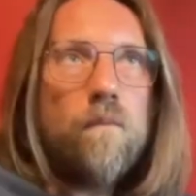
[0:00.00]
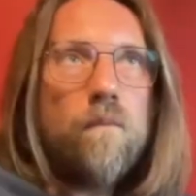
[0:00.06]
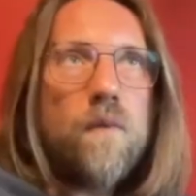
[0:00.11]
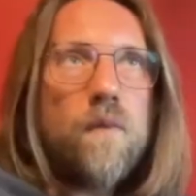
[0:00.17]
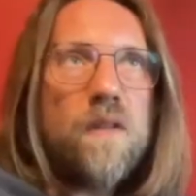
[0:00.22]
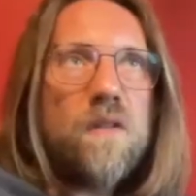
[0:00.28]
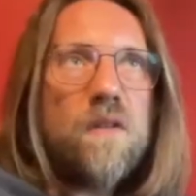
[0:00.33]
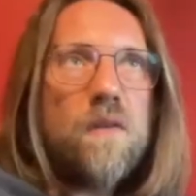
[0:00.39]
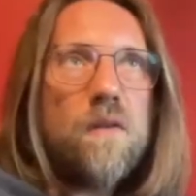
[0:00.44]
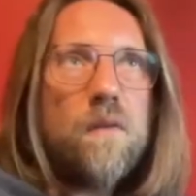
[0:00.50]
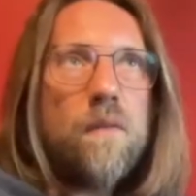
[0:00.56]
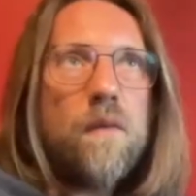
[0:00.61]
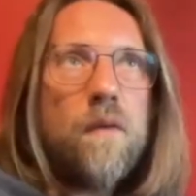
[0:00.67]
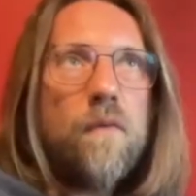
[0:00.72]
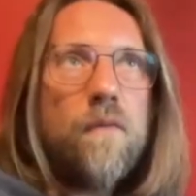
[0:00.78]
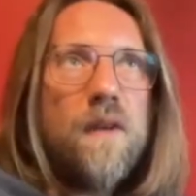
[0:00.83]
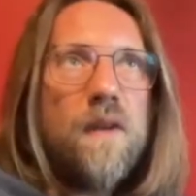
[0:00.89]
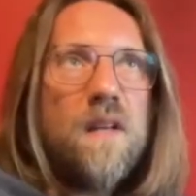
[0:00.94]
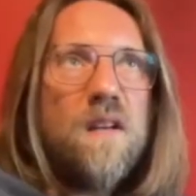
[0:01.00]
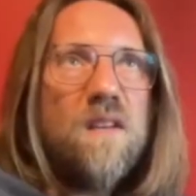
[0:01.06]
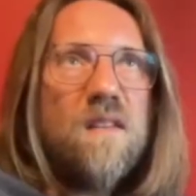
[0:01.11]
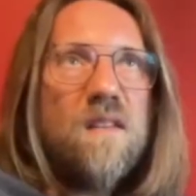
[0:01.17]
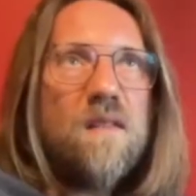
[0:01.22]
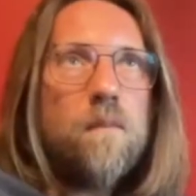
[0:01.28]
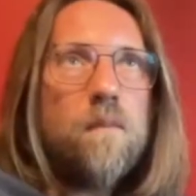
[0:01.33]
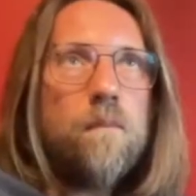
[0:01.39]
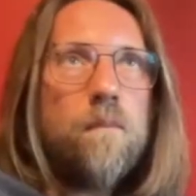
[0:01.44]
the thing
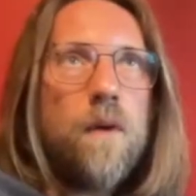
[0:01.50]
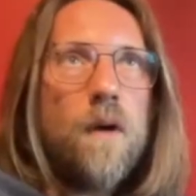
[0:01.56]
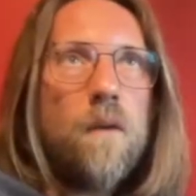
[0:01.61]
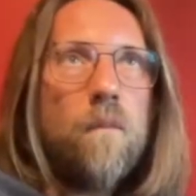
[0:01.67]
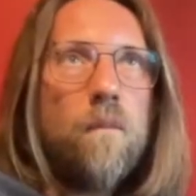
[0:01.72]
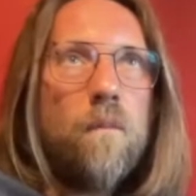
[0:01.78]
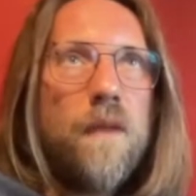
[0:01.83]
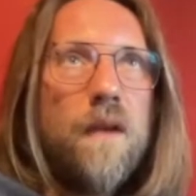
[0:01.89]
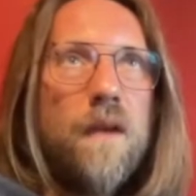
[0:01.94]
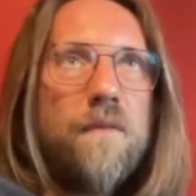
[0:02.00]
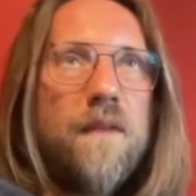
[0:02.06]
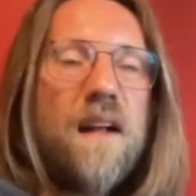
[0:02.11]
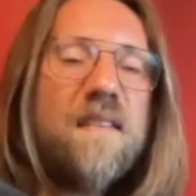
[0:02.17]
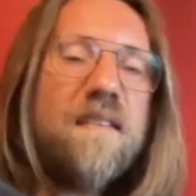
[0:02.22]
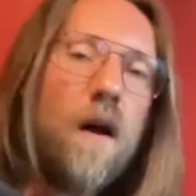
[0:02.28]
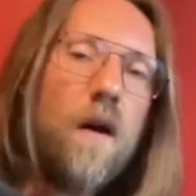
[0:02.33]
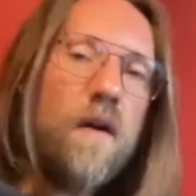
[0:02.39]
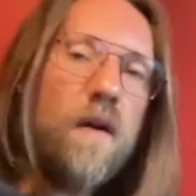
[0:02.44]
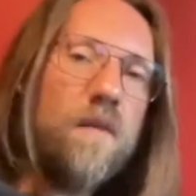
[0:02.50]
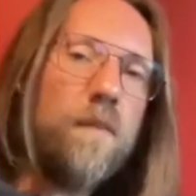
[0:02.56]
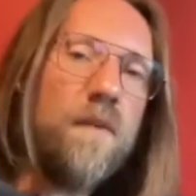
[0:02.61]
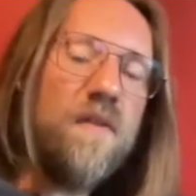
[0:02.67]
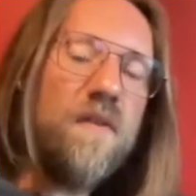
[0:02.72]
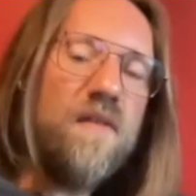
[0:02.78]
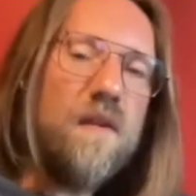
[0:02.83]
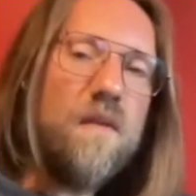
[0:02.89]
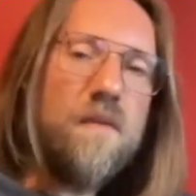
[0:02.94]
is, but if that's how it's
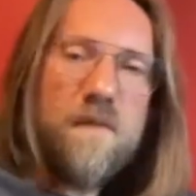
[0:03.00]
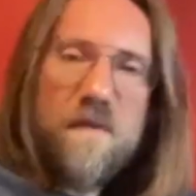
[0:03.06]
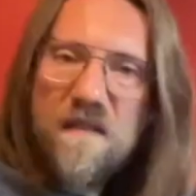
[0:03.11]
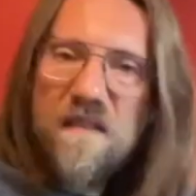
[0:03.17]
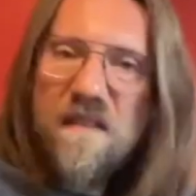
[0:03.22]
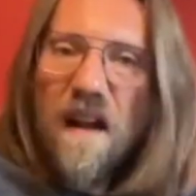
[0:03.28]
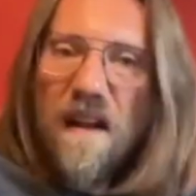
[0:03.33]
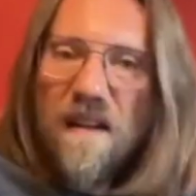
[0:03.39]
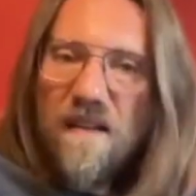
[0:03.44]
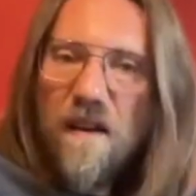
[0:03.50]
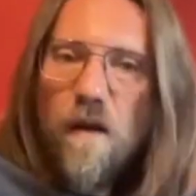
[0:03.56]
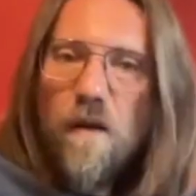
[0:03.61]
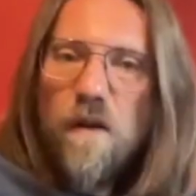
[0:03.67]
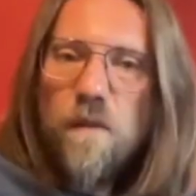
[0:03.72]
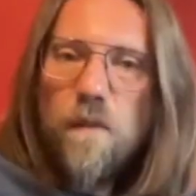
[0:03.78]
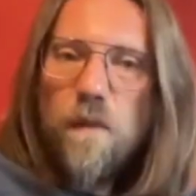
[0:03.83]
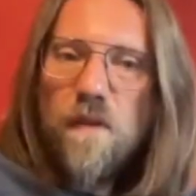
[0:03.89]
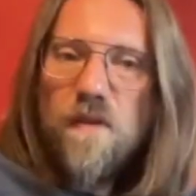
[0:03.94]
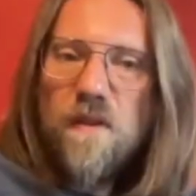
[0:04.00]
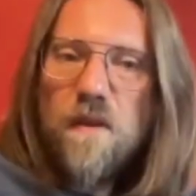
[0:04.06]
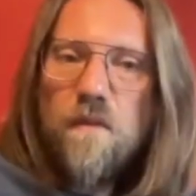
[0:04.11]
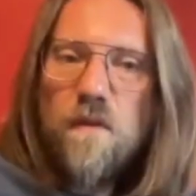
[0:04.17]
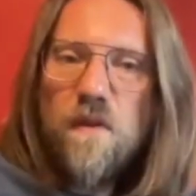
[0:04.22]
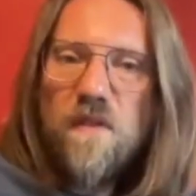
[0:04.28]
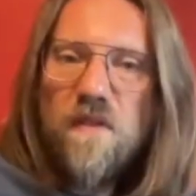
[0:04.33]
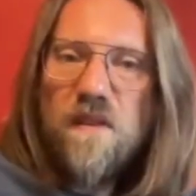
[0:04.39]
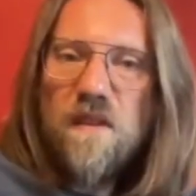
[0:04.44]
perceived, that's how it's
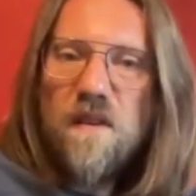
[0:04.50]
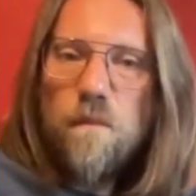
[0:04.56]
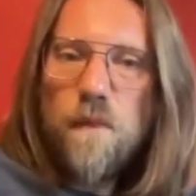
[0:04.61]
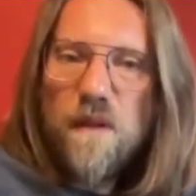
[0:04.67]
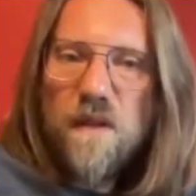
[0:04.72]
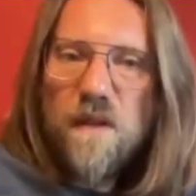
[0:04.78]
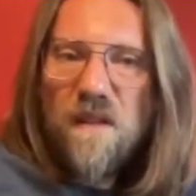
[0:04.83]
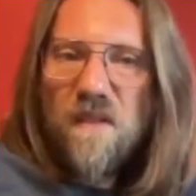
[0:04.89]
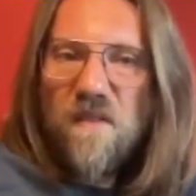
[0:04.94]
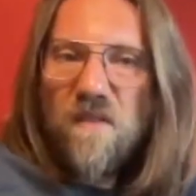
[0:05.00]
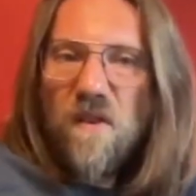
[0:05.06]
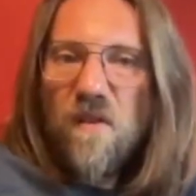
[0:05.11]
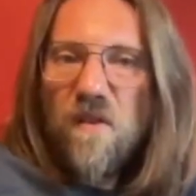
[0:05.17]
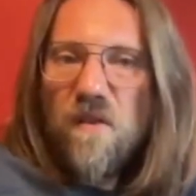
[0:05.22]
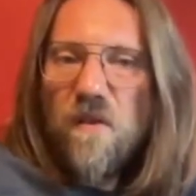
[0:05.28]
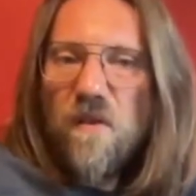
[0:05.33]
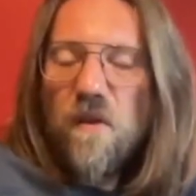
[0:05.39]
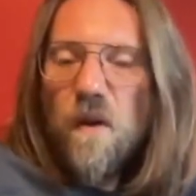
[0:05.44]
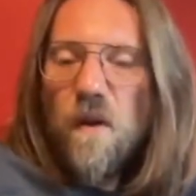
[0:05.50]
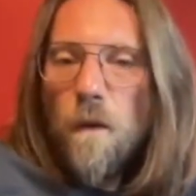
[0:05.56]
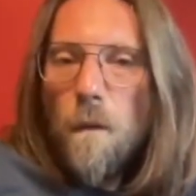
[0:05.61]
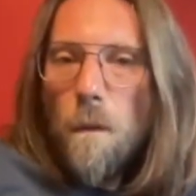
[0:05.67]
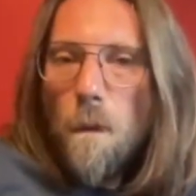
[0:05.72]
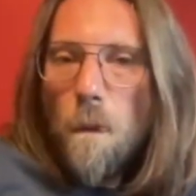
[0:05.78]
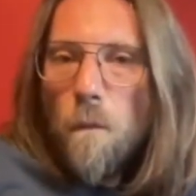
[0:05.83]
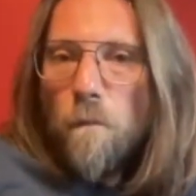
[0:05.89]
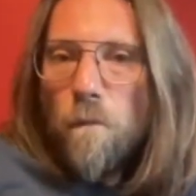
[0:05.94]
perceived, you see. But it's just
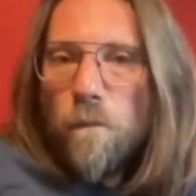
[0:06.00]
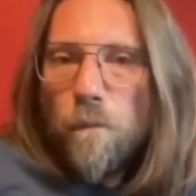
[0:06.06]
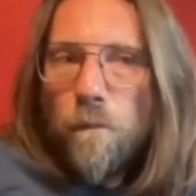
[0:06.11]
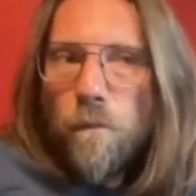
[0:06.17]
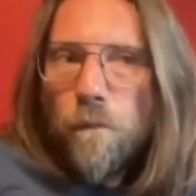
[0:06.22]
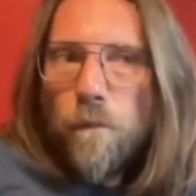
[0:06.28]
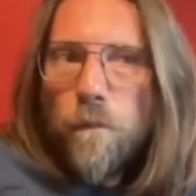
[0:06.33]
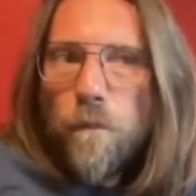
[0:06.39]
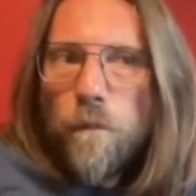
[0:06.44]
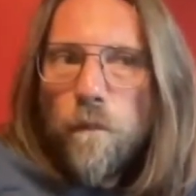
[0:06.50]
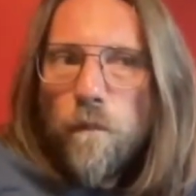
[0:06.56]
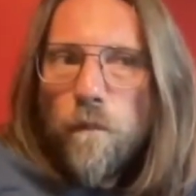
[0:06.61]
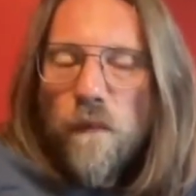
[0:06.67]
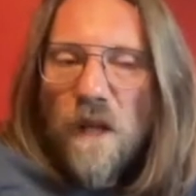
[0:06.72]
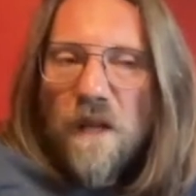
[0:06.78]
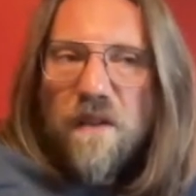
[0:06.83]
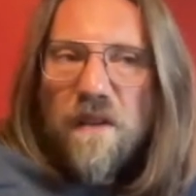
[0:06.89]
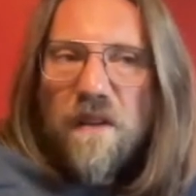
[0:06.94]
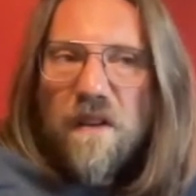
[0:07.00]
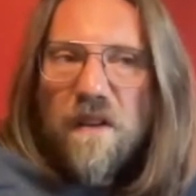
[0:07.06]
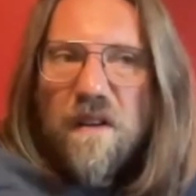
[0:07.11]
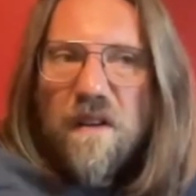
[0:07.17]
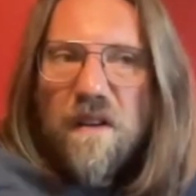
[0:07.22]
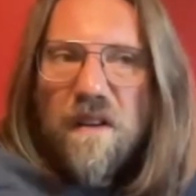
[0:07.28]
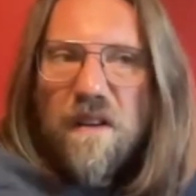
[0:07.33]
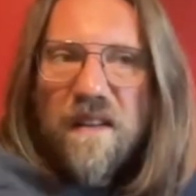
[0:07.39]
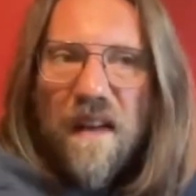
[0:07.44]

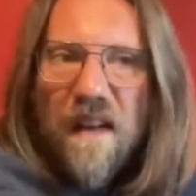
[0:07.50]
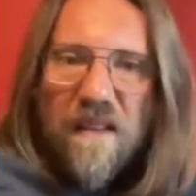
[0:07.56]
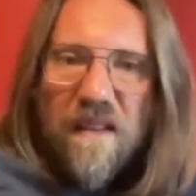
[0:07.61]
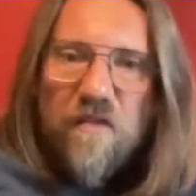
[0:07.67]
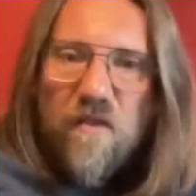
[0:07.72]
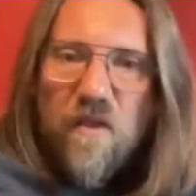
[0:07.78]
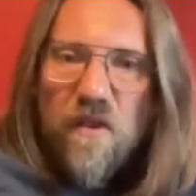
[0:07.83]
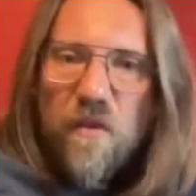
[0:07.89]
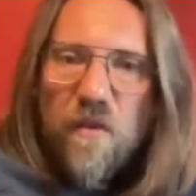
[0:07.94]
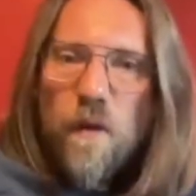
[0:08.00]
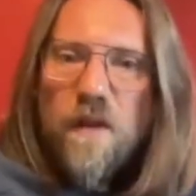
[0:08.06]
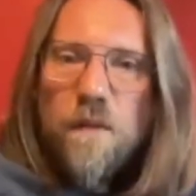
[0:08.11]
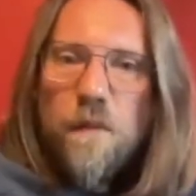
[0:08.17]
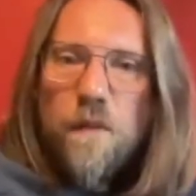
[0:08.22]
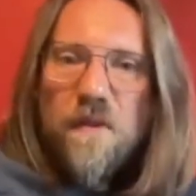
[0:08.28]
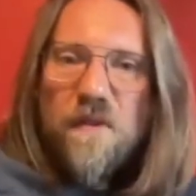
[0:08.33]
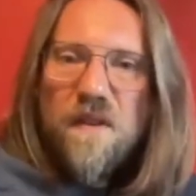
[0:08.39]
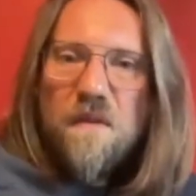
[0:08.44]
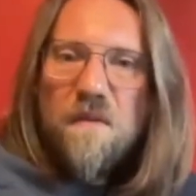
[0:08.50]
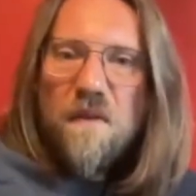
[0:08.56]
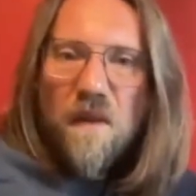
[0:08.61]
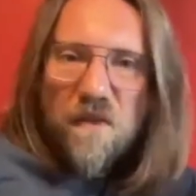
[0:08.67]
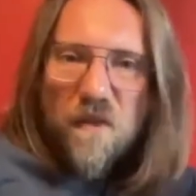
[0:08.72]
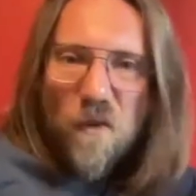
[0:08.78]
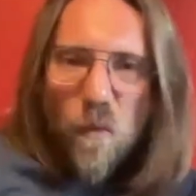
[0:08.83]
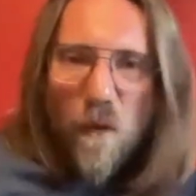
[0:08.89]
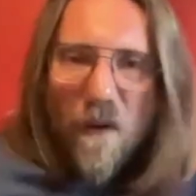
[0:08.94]
that's just what's perceived, and
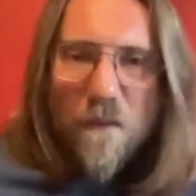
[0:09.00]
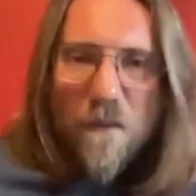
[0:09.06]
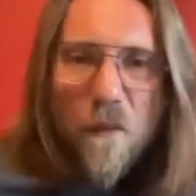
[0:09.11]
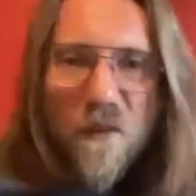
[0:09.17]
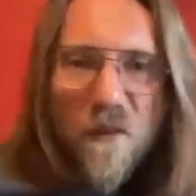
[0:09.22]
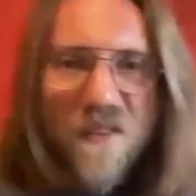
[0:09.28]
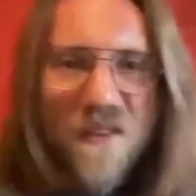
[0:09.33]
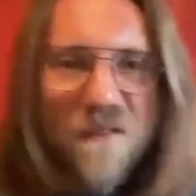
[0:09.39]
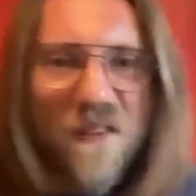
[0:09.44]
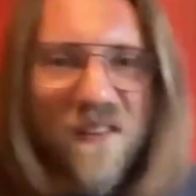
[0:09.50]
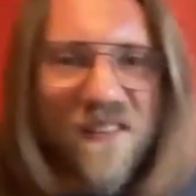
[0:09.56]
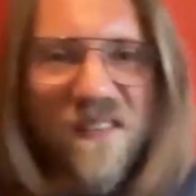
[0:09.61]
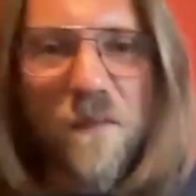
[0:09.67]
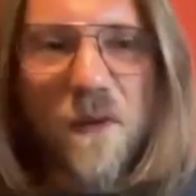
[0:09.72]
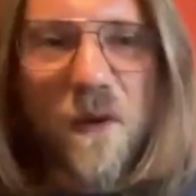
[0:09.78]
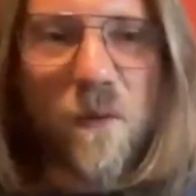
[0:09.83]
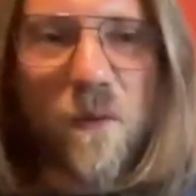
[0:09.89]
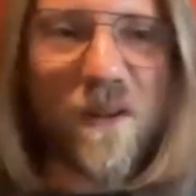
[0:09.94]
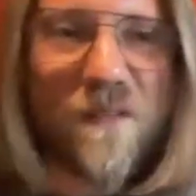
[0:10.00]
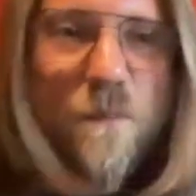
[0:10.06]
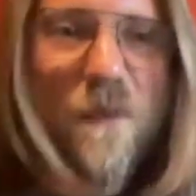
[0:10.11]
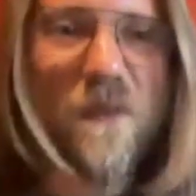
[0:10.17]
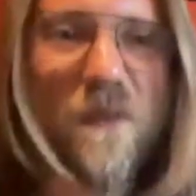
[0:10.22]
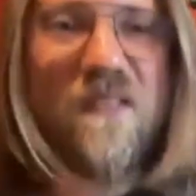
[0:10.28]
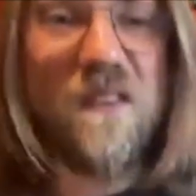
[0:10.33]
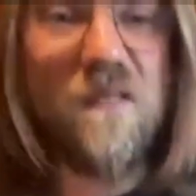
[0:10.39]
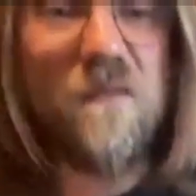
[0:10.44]
so what's perceived is simply what's
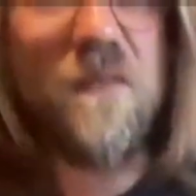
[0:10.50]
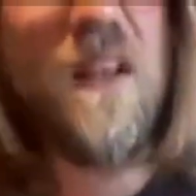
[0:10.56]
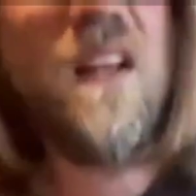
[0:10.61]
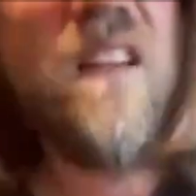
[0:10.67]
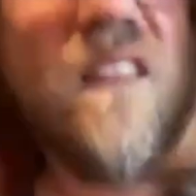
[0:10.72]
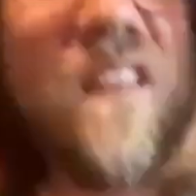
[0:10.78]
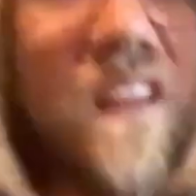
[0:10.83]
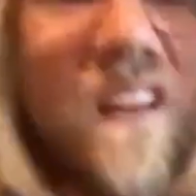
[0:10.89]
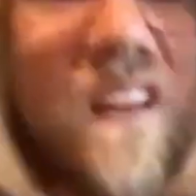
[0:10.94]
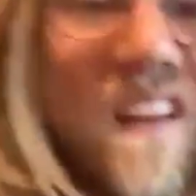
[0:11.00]
perceived, and